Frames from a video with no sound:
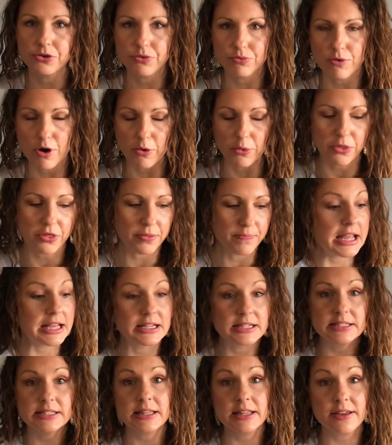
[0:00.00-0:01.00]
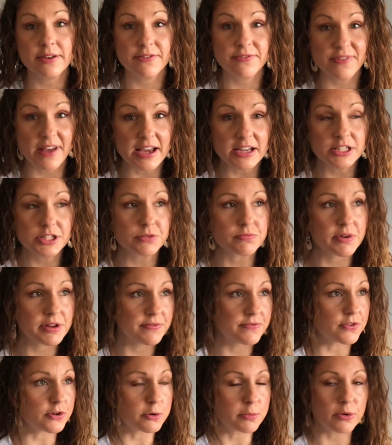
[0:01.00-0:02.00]
growth. And the effects
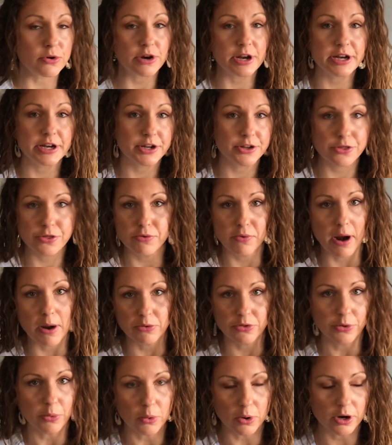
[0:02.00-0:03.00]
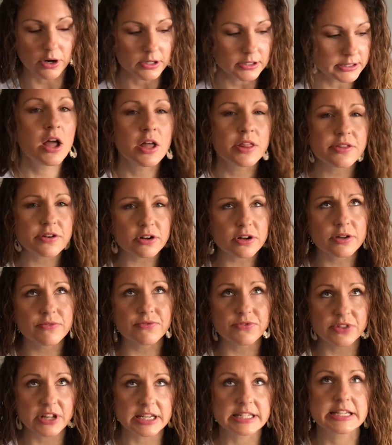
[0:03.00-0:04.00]
reverberated throughout the world. There are
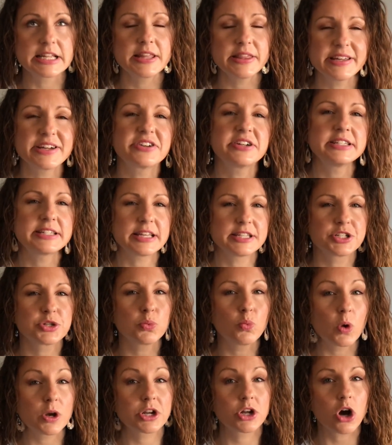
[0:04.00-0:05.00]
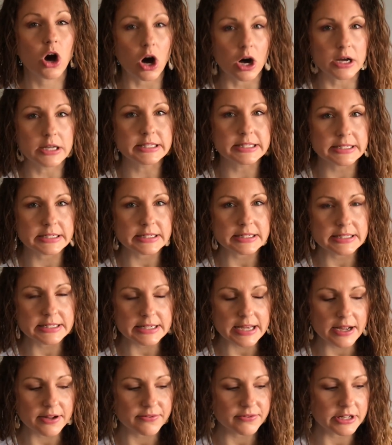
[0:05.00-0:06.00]
conflicting theories as to what caused
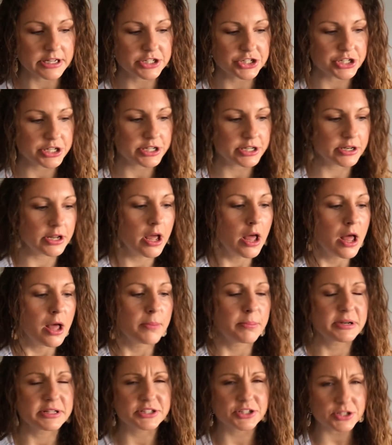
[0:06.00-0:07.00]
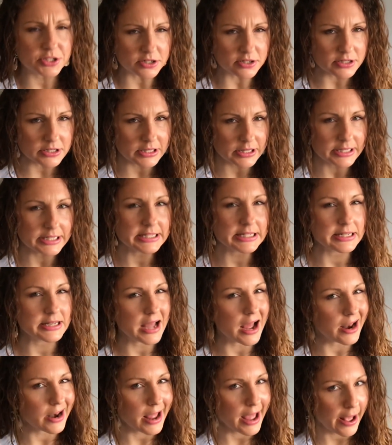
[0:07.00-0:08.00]
stagflation, but it certainly did
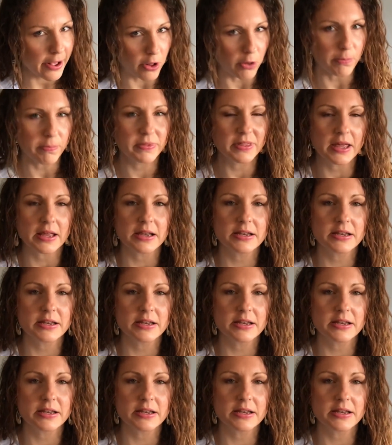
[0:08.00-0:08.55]
not help that in